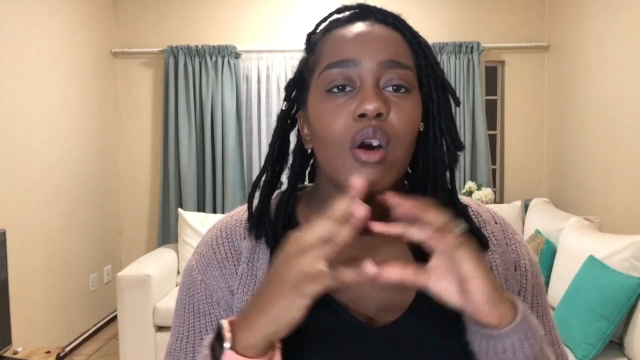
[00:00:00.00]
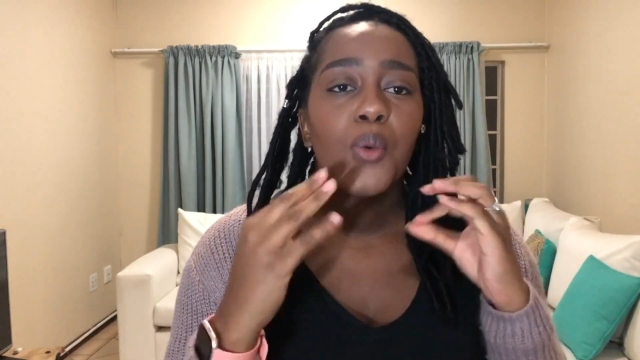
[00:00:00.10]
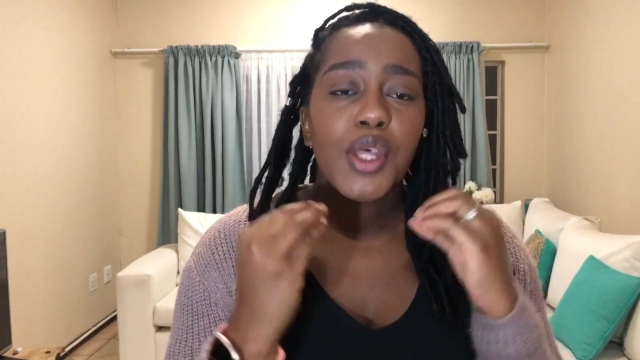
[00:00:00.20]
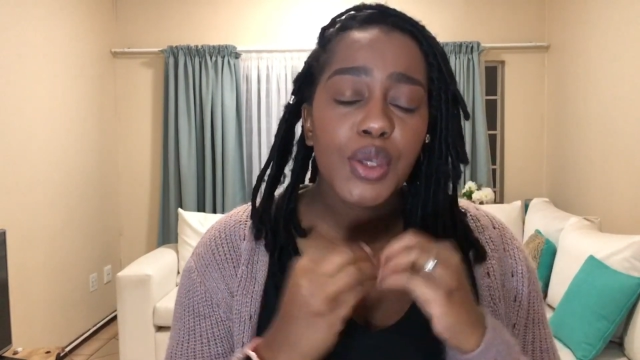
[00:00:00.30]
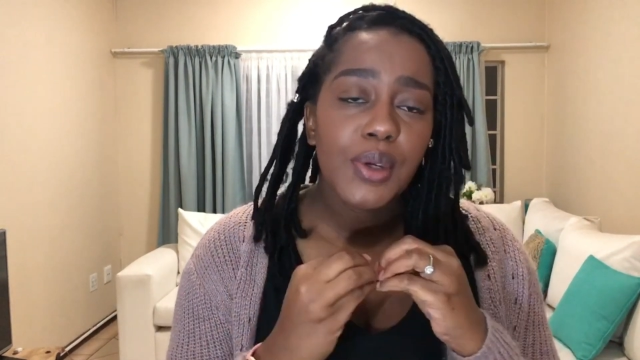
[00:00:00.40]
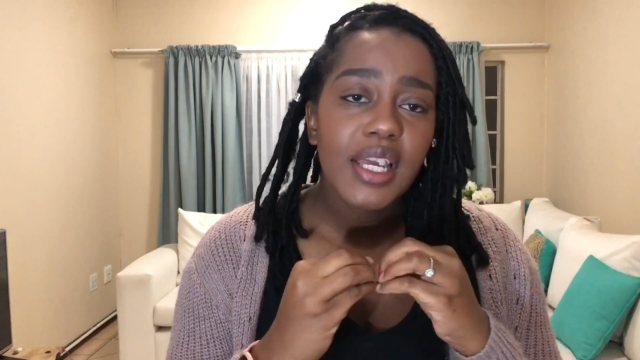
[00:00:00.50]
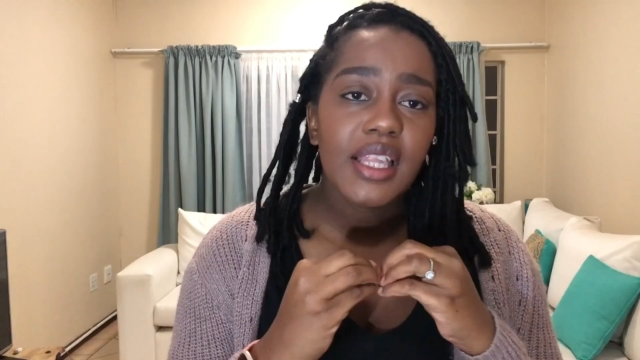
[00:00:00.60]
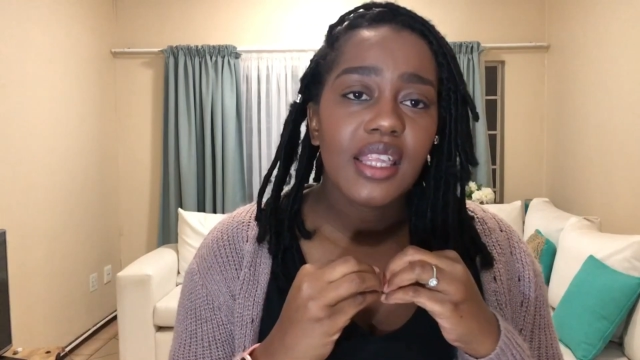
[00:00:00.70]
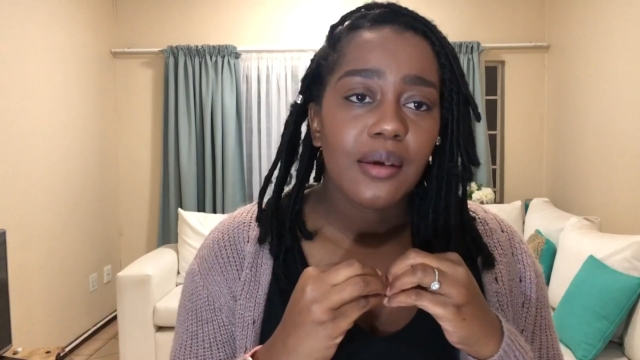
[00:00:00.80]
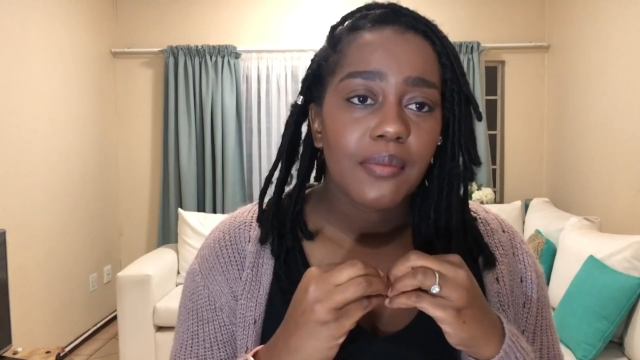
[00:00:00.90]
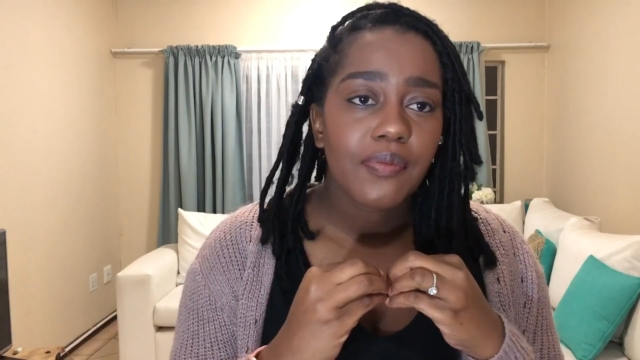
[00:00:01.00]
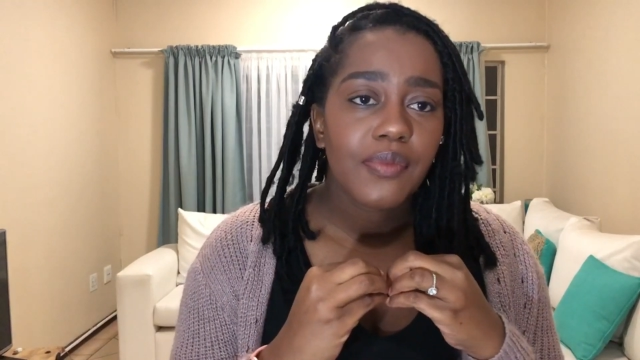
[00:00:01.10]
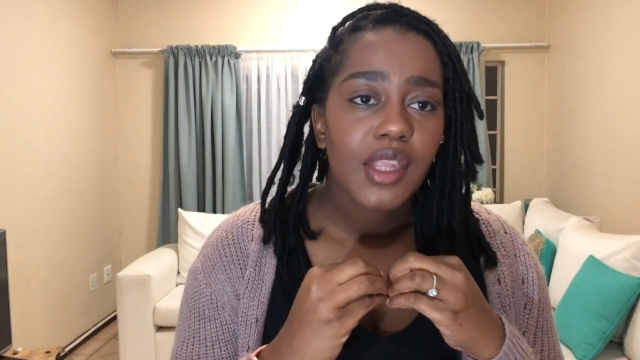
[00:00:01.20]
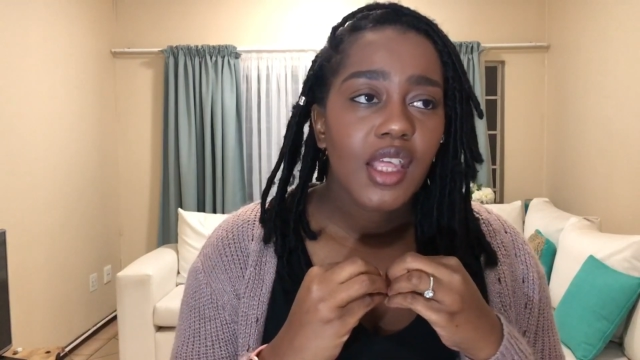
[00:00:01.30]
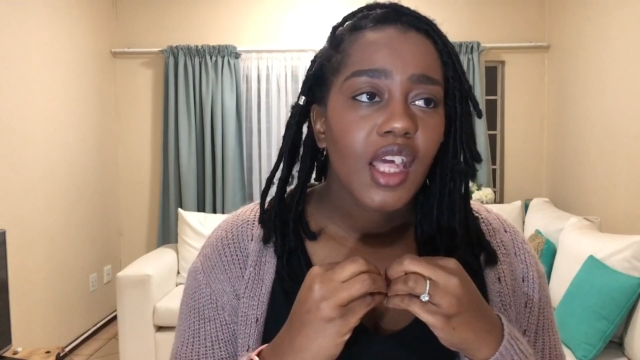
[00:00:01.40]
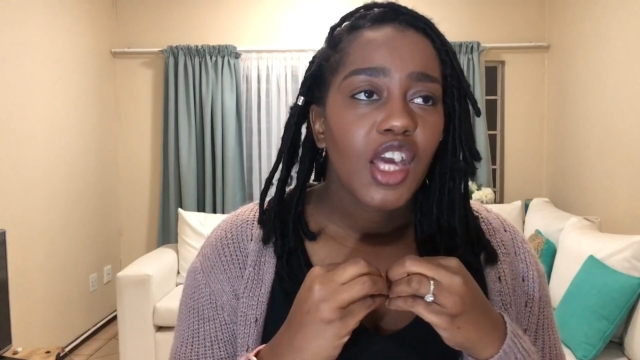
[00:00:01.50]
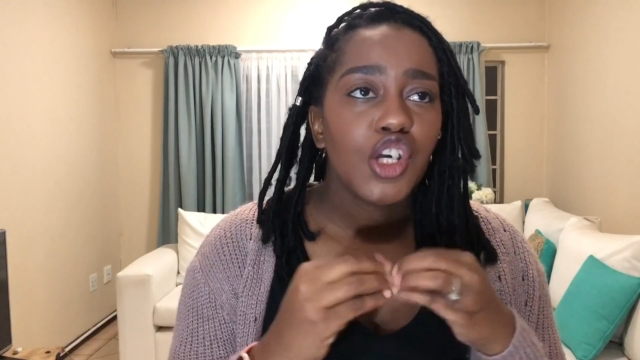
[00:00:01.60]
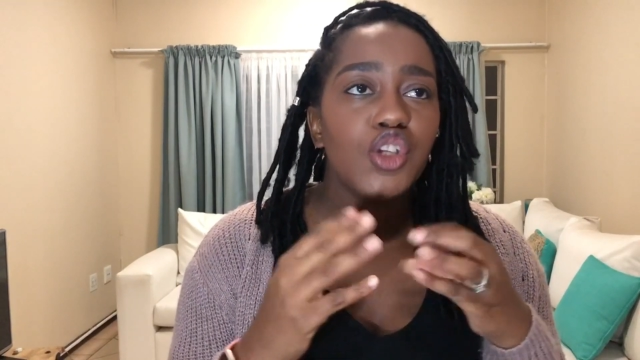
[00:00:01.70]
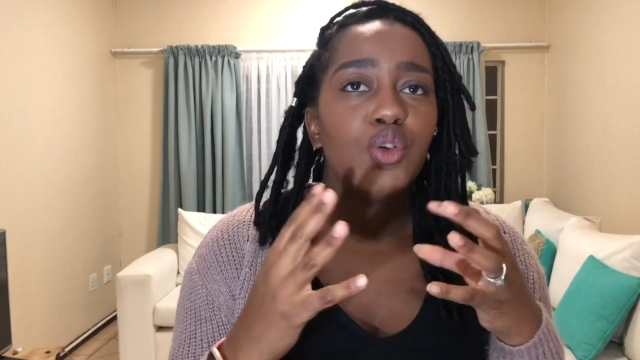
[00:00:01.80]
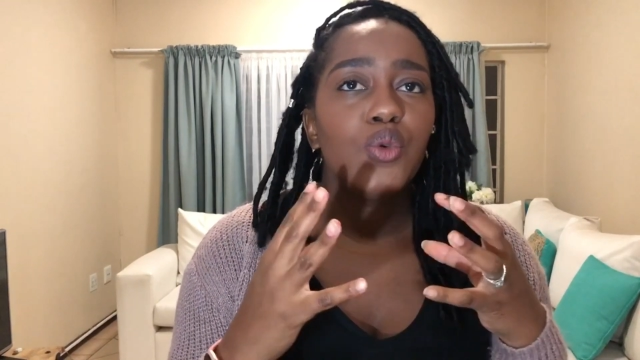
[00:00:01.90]
When you eat them,
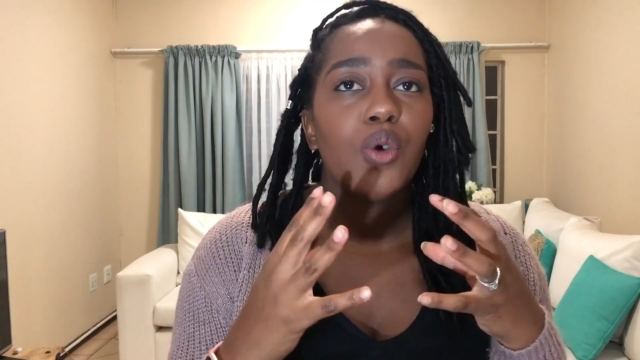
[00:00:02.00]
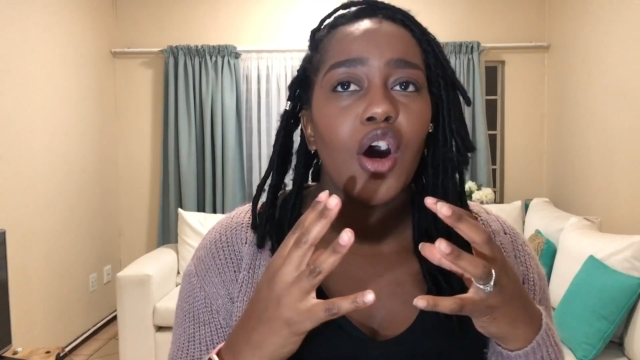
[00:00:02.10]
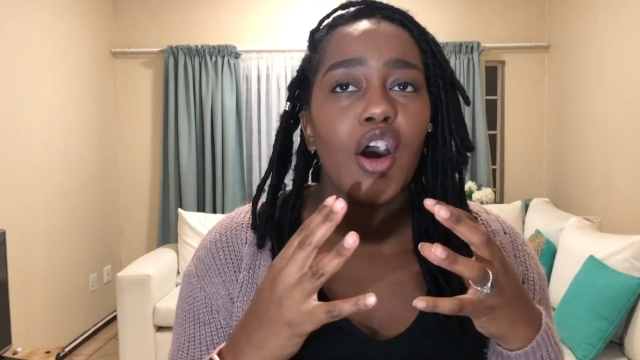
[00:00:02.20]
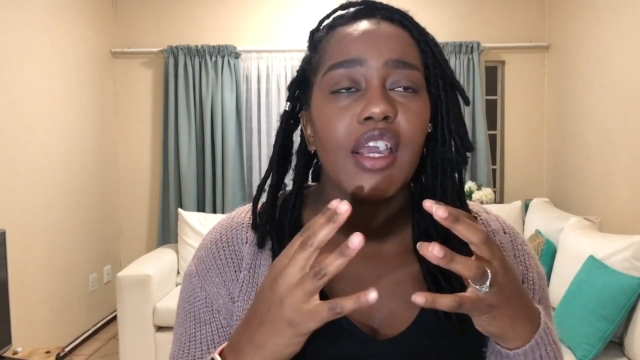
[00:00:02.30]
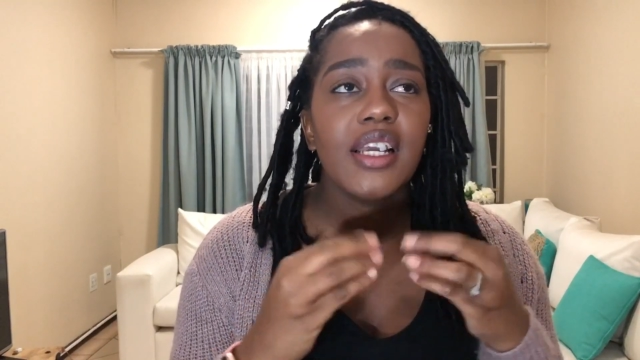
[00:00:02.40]
you are